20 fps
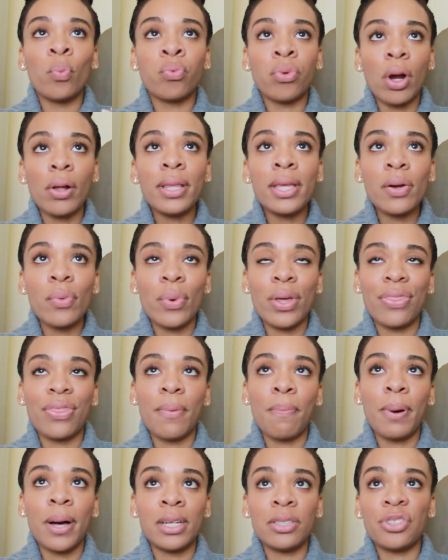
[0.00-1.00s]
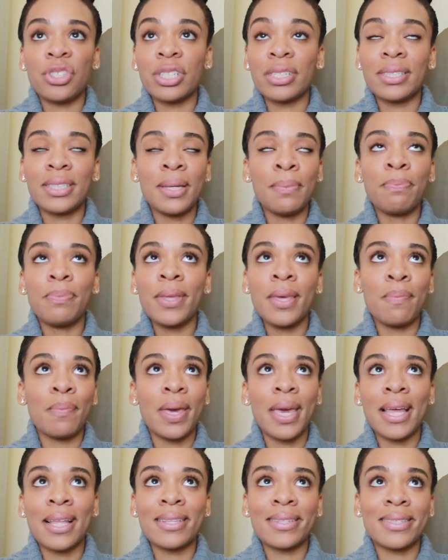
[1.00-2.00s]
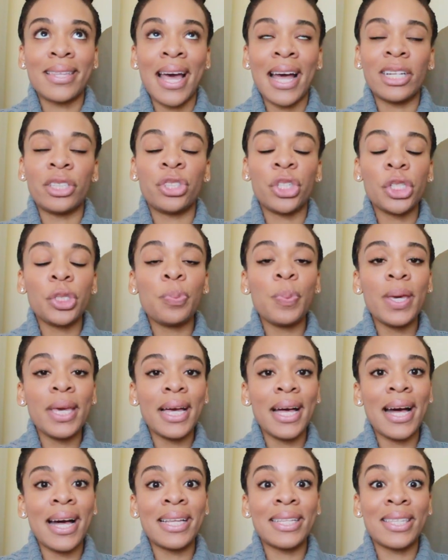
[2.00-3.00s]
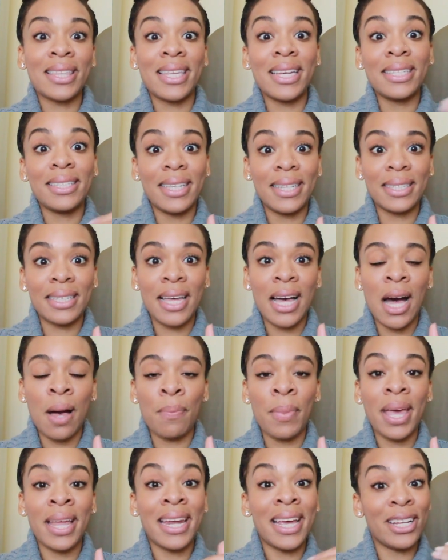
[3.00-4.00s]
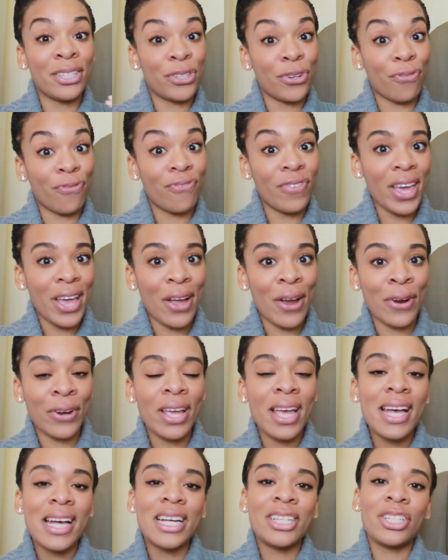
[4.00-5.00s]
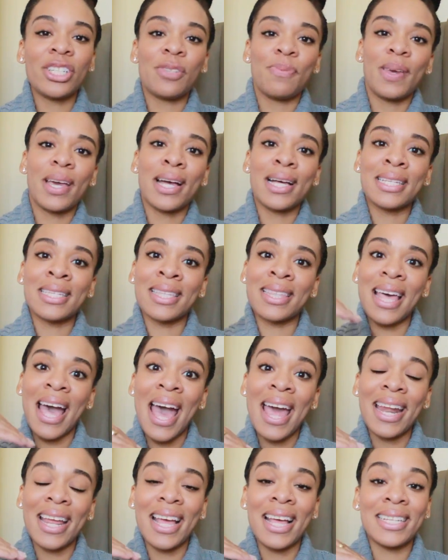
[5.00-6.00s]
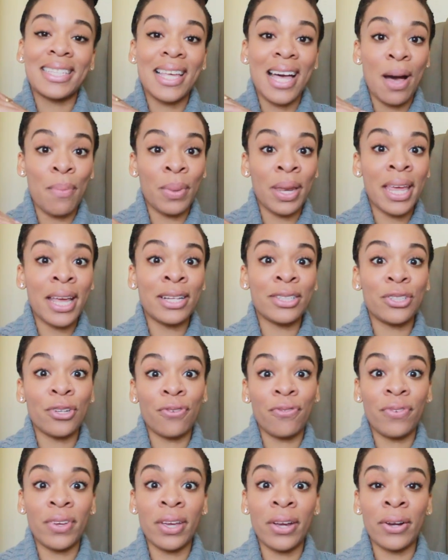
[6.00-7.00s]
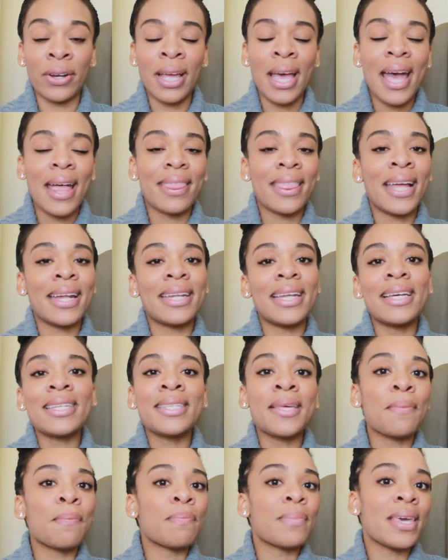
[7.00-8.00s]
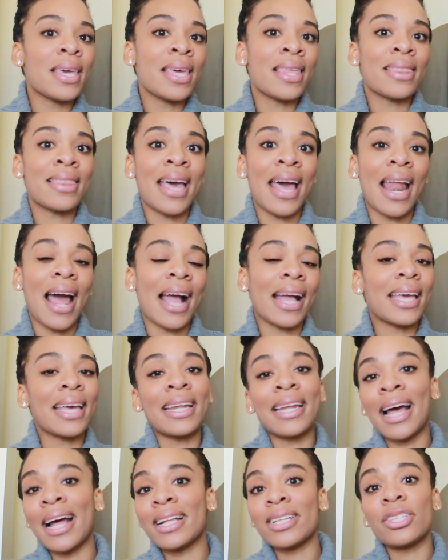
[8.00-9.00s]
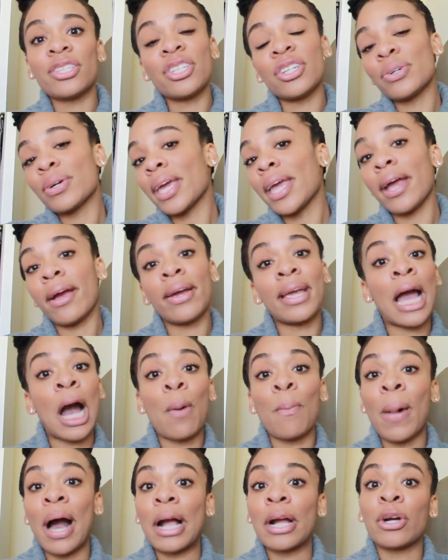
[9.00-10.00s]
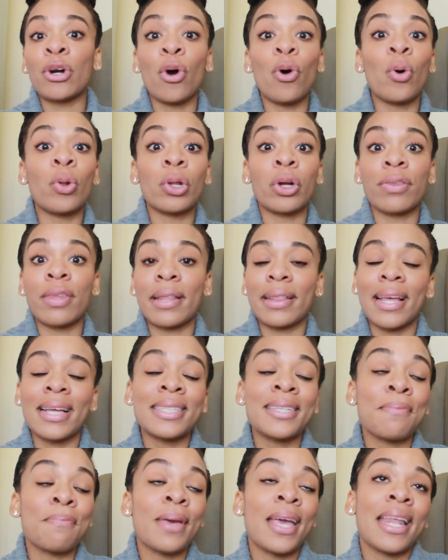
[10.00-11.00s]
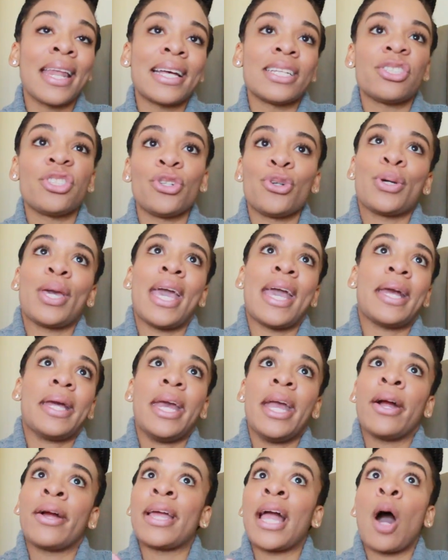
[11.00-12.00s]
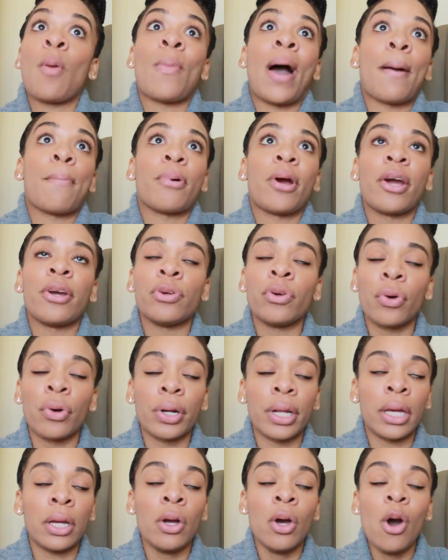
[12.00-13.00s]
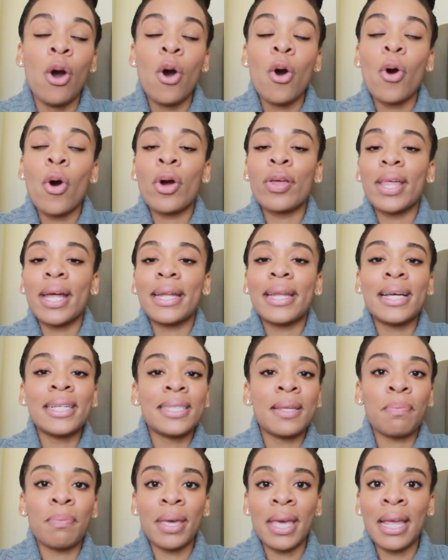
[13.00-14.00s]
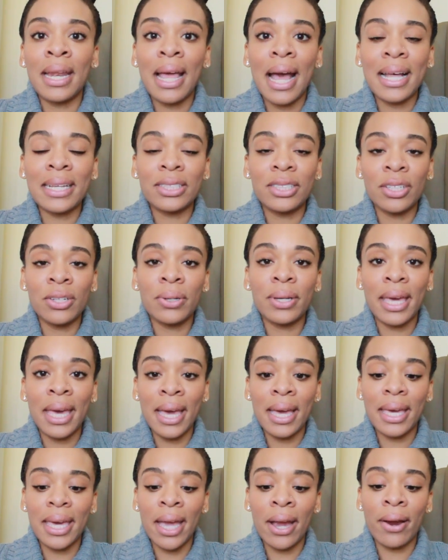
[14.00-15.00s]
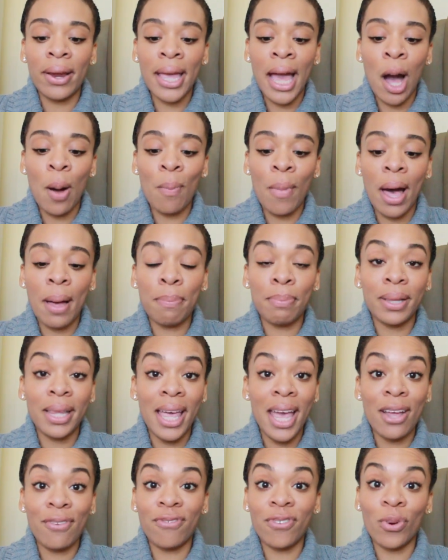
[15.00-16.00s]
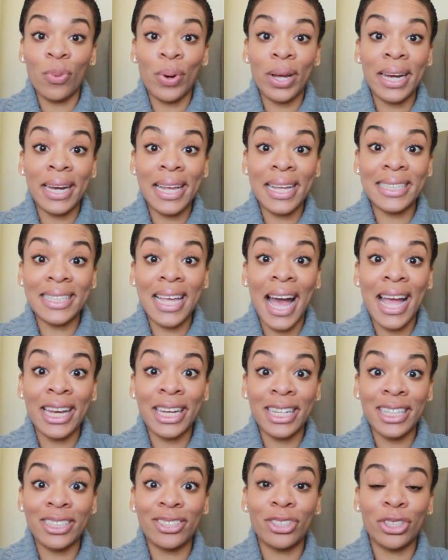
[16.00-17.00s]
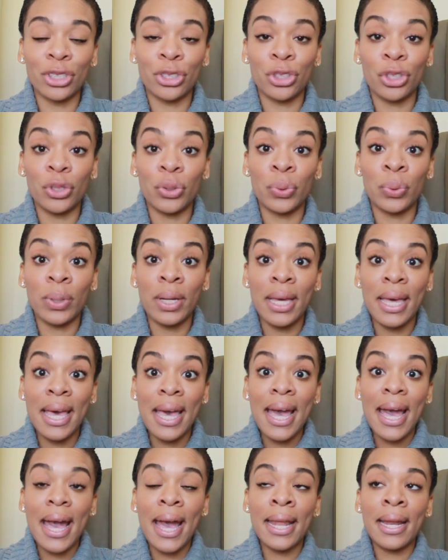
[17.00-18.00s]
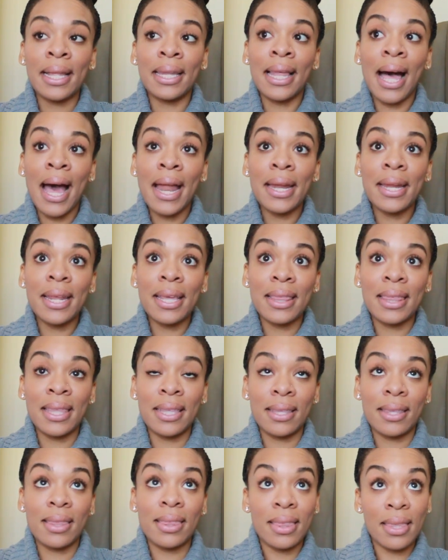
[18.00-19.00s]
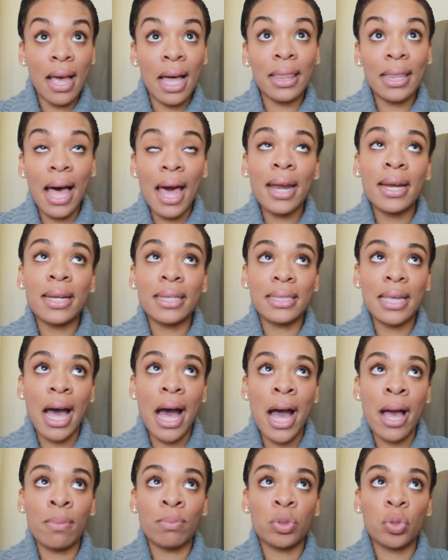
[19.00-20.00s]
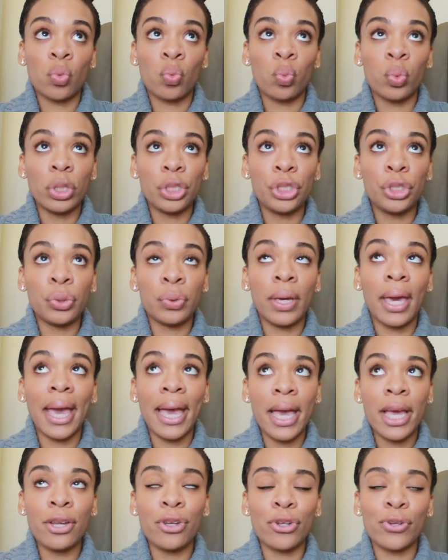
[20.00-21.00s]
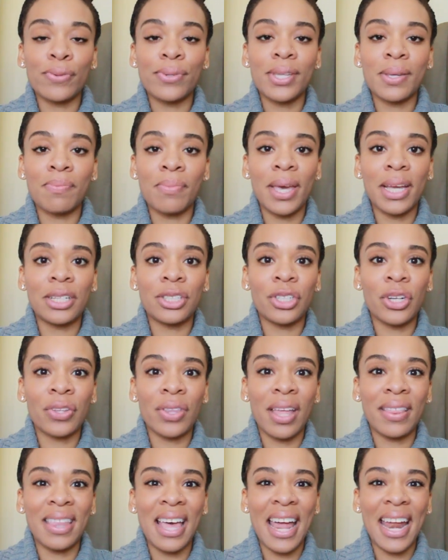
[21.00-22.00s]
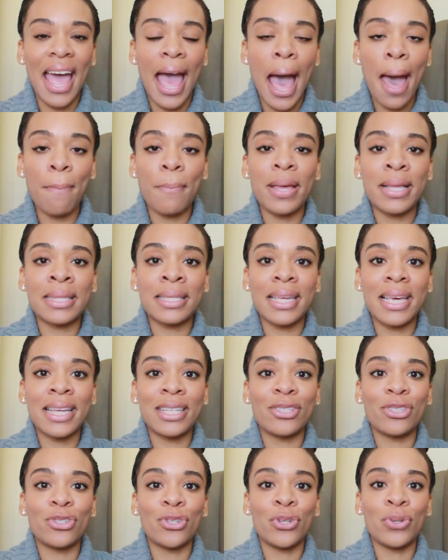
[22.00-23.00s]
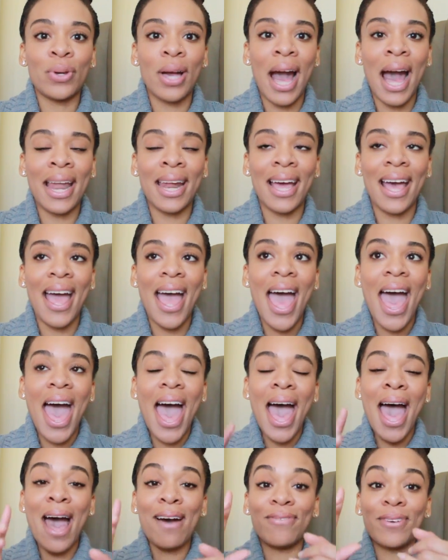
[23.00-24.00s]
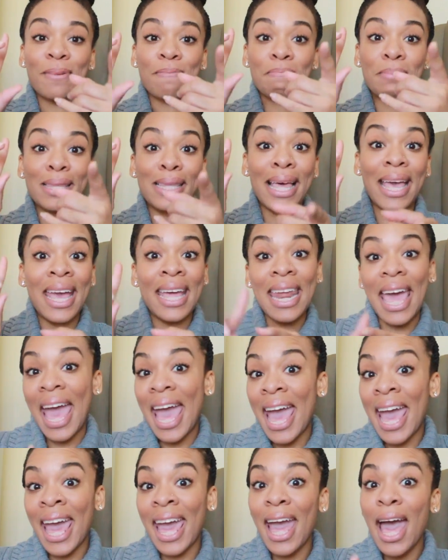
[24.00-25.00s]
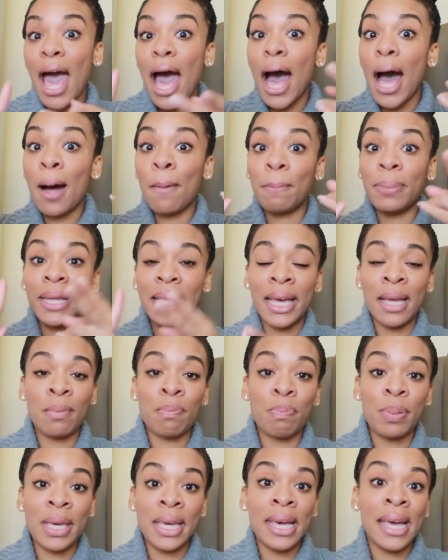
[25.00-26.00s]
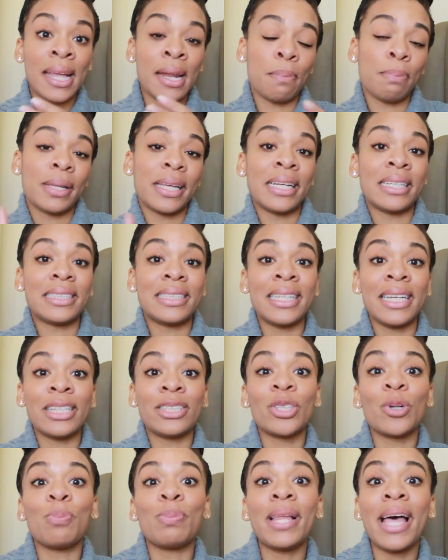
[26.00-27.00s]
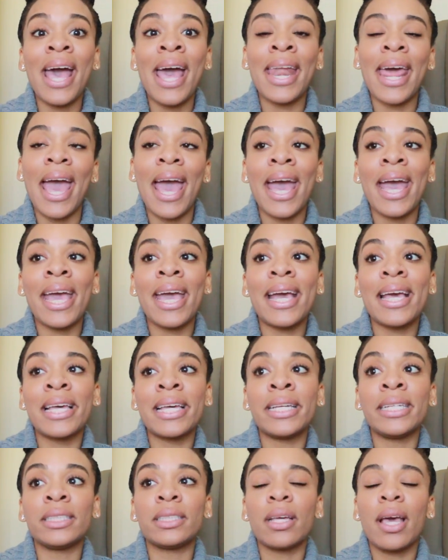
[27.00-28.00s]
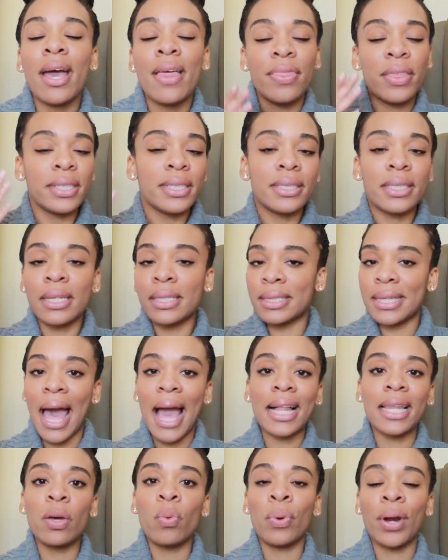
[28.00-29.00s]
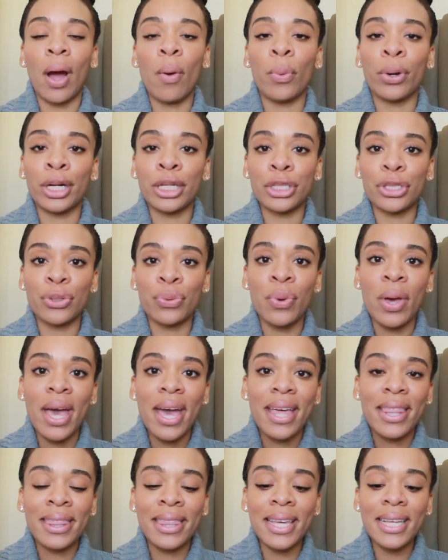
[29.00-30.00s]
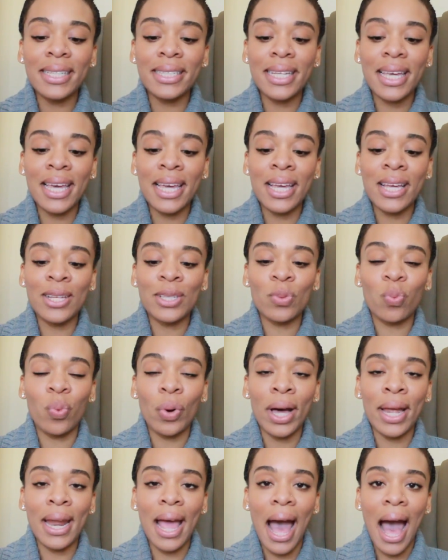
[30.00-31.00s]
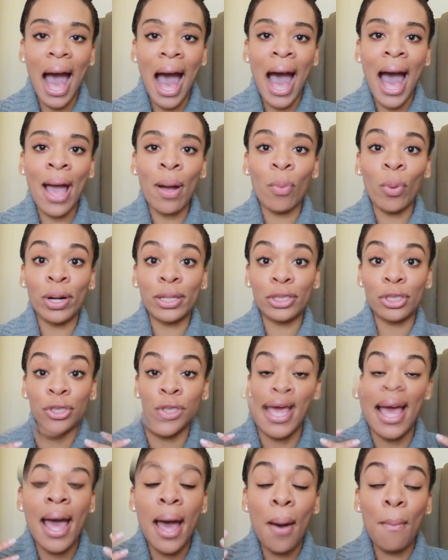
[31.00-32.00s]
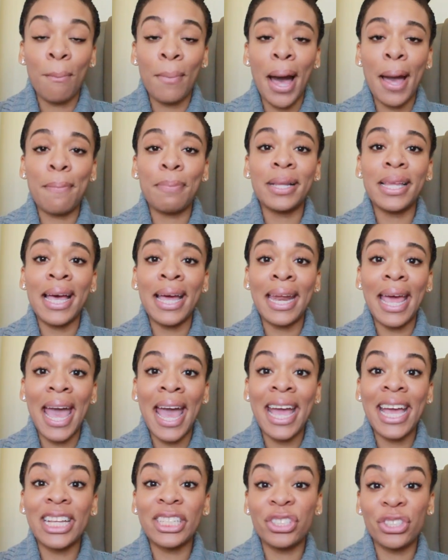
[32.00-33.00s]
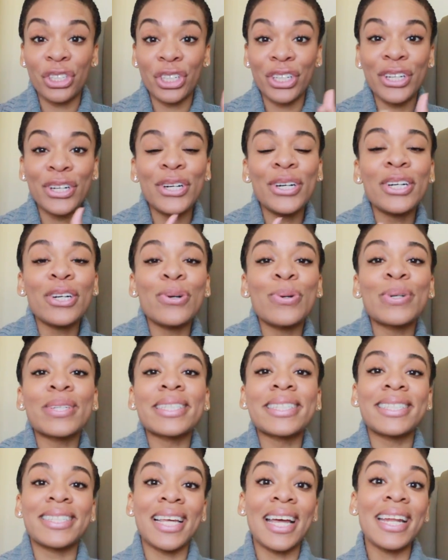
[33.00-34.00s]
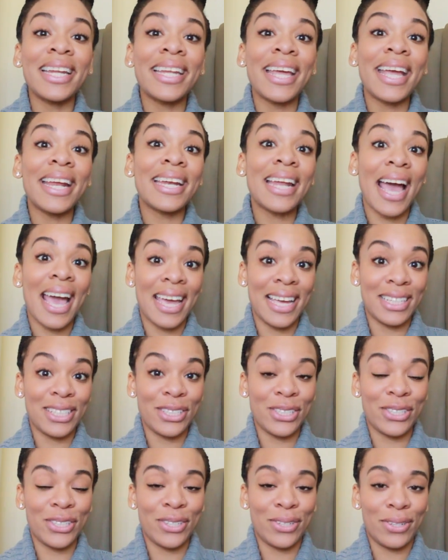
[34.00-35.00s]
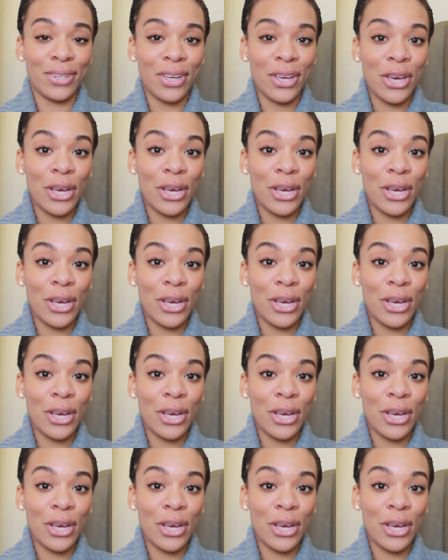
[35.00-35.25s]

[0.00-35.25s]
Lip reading: rolling with the punches simply means that just because this has come and interfered, and just because that has come and interfered, that doesn't mean that I cannot still carry out my goal, or that doesn't mean I still can't carry out my priority, or that doesn't mean I still can't carry out my plan for what it is I need to do. And a lot of the times, what you can do to make sure that happens is to kind of have a plan A, a plan B, and a plan C. So plan A is, this is exactly what I want to do. This is what I want to do. My plan A is to cook on Sunday nights